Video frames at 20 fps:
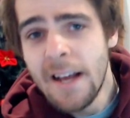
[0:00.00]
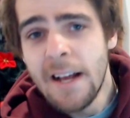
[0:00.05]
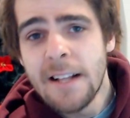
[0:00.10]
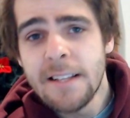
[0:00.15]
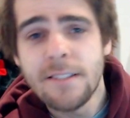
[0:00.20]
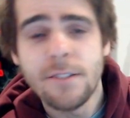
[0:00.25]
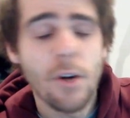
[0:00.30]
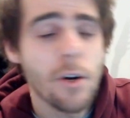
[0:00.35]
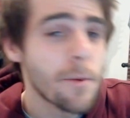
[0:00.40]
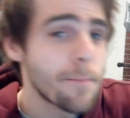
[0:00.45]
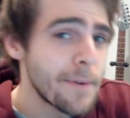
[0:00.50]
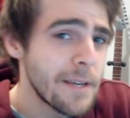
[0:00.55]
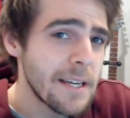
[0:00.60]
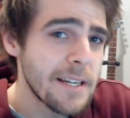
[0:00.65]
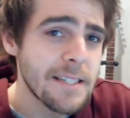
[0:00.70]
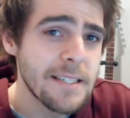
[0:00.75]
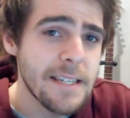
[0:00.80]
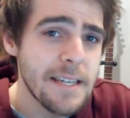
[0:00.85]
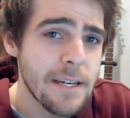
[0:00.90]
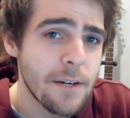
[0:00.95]
It's not a
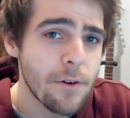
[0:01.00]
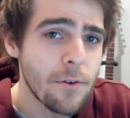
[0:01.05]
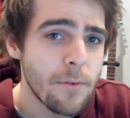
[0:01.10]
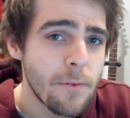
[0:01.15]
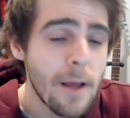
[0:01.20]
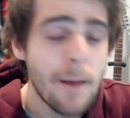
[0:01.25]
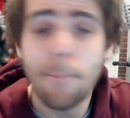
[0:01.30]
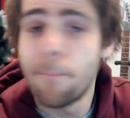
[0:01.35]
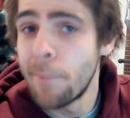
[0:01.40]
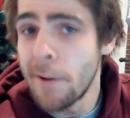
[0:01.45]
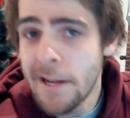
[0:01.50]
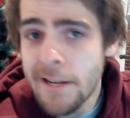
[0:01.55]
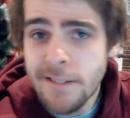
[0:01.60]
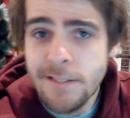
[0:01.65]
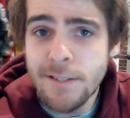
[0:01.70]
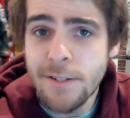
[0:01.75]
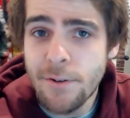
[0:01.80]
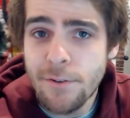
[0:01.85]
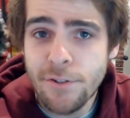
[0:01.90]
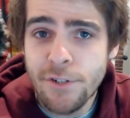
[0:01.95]
big deal.
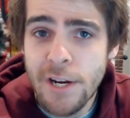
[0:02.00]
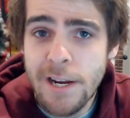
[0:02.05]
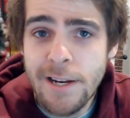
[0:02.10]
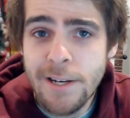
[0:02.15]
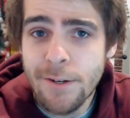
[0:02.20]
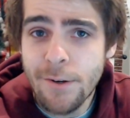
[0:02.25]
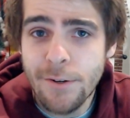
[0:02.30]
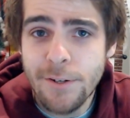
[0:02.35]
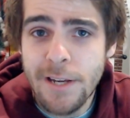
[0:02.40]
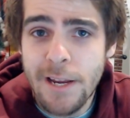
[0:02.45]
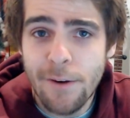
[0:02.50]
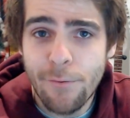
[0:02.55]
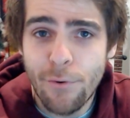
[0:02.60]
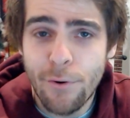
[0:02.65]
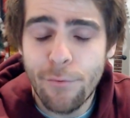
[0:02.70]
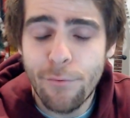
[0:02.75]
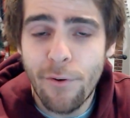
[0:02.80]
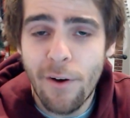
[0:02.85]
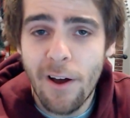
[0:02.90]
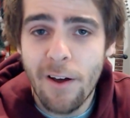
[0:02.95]
Pete's not cheating on you
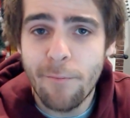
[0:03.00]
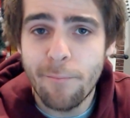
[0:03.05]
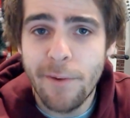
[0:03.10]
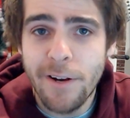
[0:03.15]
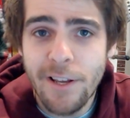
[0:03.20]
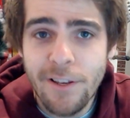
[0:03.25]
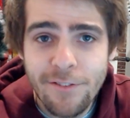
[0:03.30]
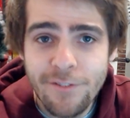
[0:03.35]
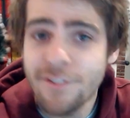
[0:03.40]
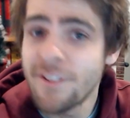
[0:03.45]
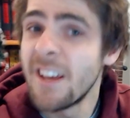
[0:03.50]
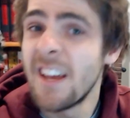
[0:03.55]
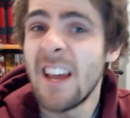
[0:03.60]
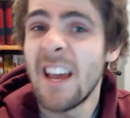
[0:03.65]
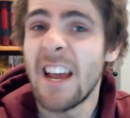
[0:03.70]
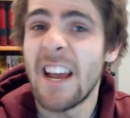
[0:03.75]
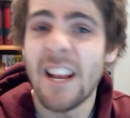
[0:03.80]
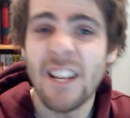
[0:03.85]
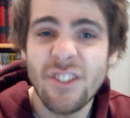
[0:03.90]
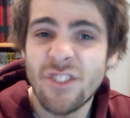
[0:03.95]
every 5 minutes.
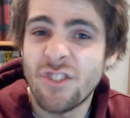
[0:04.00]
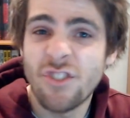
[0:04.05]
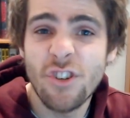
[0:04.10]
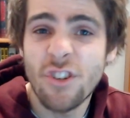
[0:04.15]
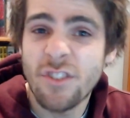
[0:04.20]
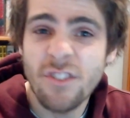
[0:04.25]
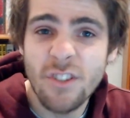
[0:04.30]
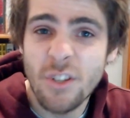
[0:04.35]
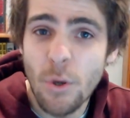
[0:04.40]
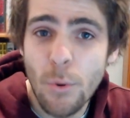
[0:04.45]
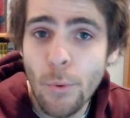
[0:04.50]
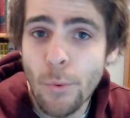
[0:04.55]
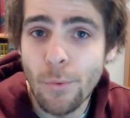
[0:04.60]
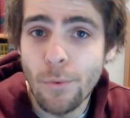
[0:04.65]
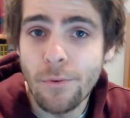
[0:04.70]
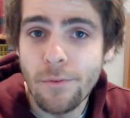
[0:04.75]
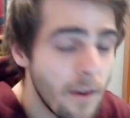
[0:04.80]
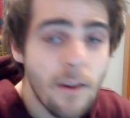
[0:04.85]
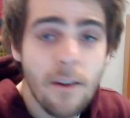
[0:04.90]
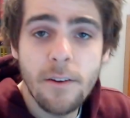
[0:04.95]
It's just
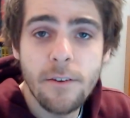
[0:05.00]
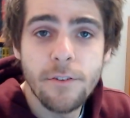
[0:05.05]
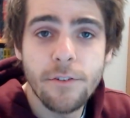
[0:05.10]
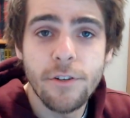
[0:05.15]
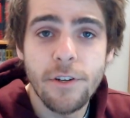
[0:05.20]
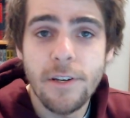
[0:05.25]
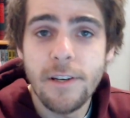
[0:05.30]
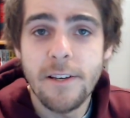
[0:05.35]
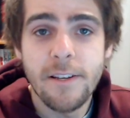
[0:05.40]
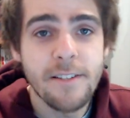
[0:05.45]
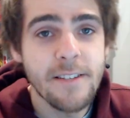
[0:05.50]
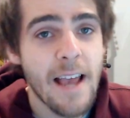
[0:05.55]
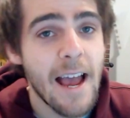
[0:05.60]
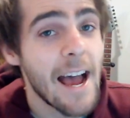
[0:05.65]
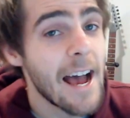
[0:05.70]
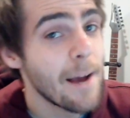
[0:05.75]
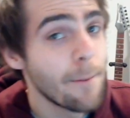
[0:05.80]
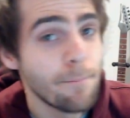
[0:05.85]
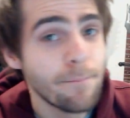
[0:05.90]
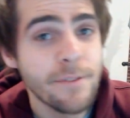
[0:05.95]
school. She is
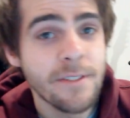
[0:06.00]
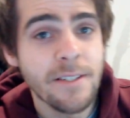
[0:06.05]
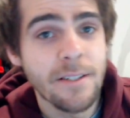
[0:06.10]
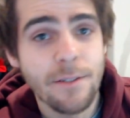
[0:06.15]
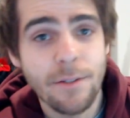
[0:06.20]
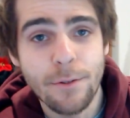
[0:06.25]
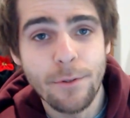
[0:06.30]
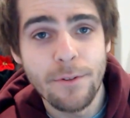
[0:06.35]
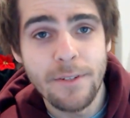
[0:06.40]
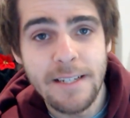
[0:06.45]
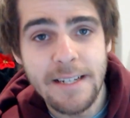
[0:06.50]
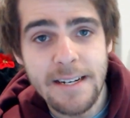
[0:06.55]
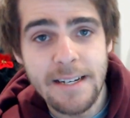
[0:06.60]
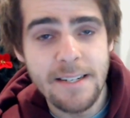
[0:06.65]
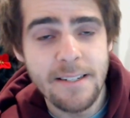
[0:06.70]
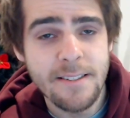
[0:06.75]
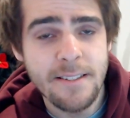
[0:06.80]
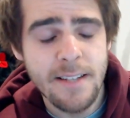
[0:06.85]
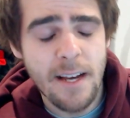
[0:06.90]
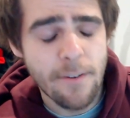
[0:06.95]
absolutely
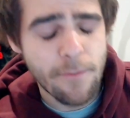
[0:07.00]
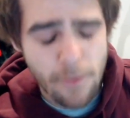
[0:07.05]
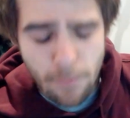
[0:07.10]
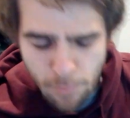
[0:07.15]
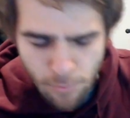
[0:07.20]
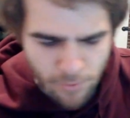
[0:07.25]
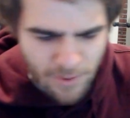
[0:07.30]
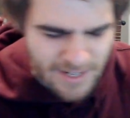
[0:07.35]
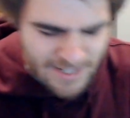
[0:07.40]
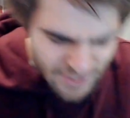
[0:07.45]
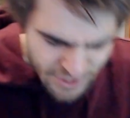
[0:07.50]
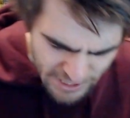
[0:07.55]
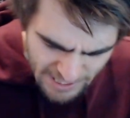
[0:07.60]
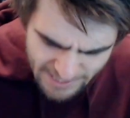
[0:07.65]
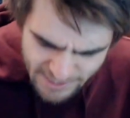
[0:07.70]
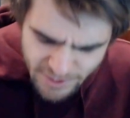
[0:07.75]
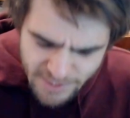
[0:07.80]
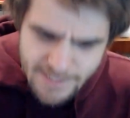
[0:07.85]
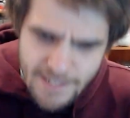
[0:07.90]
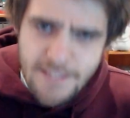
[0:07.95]
insufferable, and she
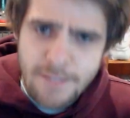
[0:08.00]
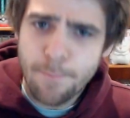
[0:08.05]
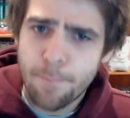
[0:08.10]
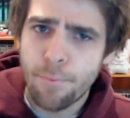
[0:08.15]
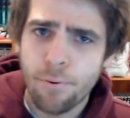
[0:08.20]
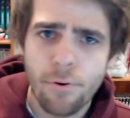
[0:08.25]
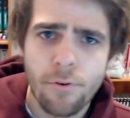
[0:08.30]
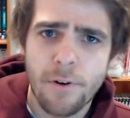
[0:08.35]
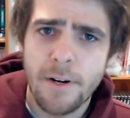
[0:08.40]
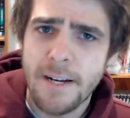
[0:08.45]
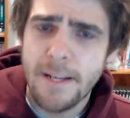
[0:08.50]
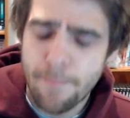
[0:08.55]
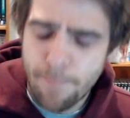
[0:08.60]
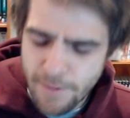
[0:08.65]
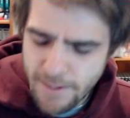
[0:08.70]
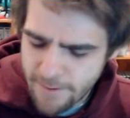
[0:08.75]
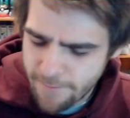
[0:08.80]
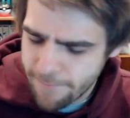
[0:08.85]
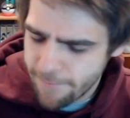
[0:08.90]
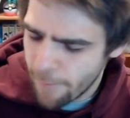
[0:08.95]
actually gets pretty
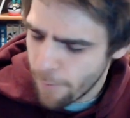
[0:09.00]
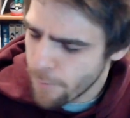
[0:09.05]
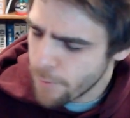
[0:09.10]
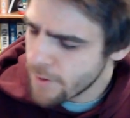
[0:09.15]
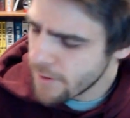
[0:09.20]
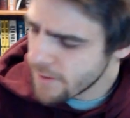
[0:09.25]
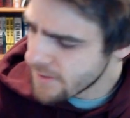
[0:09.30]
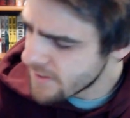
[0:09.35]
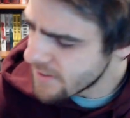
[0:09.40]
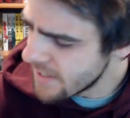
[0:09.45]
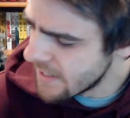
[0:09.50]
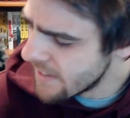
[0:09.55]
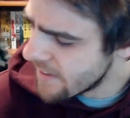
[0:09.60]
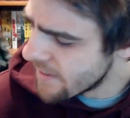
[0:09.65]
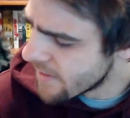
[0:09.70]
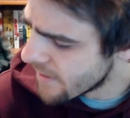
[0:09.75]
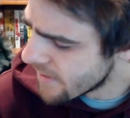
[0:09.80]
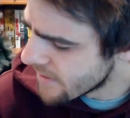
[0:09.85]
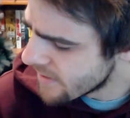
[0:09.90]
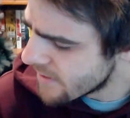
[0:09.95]
big focus
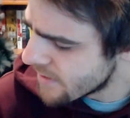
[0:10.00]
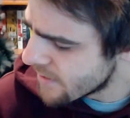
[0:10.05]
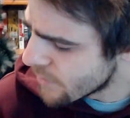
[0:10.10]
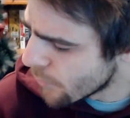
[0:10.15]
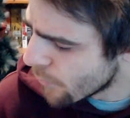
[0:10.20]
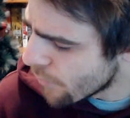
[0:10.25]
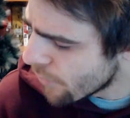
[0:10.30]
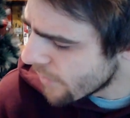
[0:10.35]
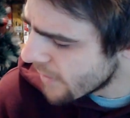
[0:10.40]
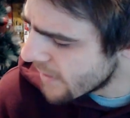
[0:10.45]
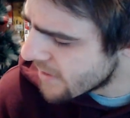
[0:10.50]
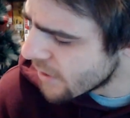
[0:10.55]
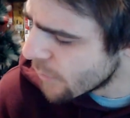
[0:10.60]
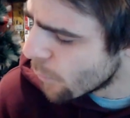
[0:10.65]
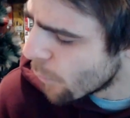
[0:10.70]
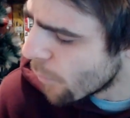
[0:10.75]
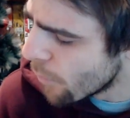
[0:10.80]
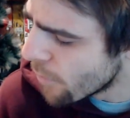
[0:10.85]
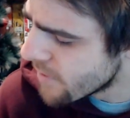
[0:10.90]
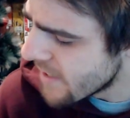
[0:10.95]
in the story
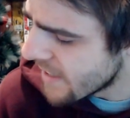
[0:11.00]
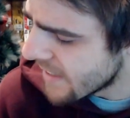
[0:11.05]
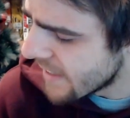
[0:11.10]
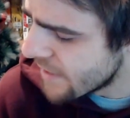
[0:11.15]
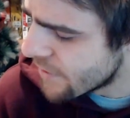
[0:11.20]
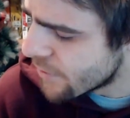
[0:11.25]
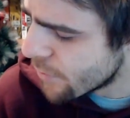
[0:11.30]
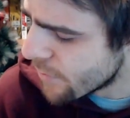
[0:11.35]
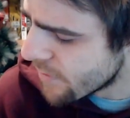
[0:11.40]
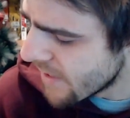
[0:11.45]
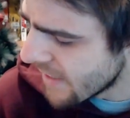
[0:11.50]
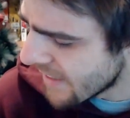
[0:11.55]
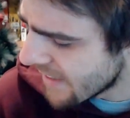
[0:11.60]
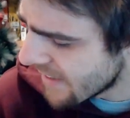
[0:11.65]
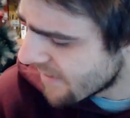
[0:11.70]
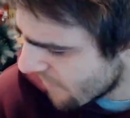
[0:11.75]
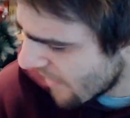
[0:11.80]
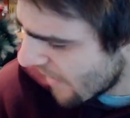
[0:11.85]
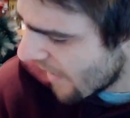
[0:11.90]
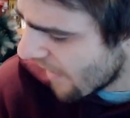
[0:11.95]
towards like issues like
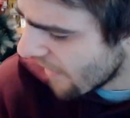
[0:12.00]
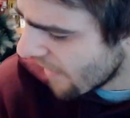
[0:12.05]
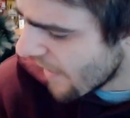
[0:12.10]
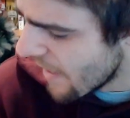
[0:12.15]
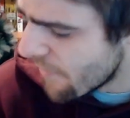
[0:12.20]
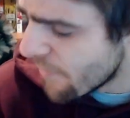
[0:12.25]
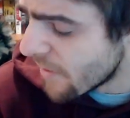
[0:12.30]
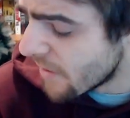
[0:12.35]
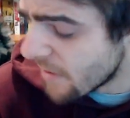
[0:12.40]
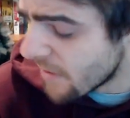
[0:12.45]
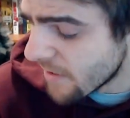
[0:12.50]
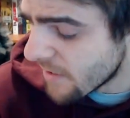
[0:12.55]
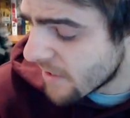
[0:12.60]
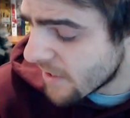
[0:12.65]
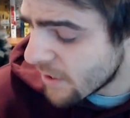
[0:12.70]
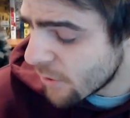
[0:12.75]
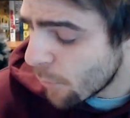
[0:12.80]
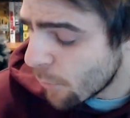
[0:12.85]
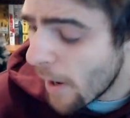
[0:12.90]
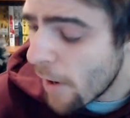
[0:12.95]
11,
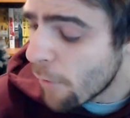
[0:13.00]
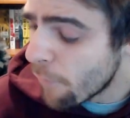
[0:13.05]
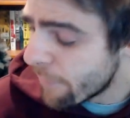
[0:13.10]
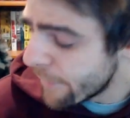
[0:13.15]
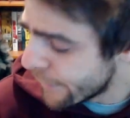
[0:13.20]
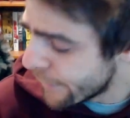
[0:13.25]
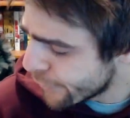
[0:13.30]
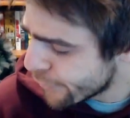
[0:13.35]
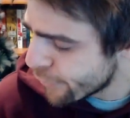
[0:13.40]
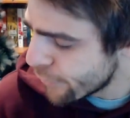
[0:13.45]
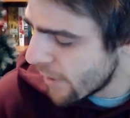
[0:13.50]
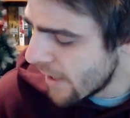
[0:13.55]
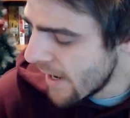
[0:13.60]
12-ish.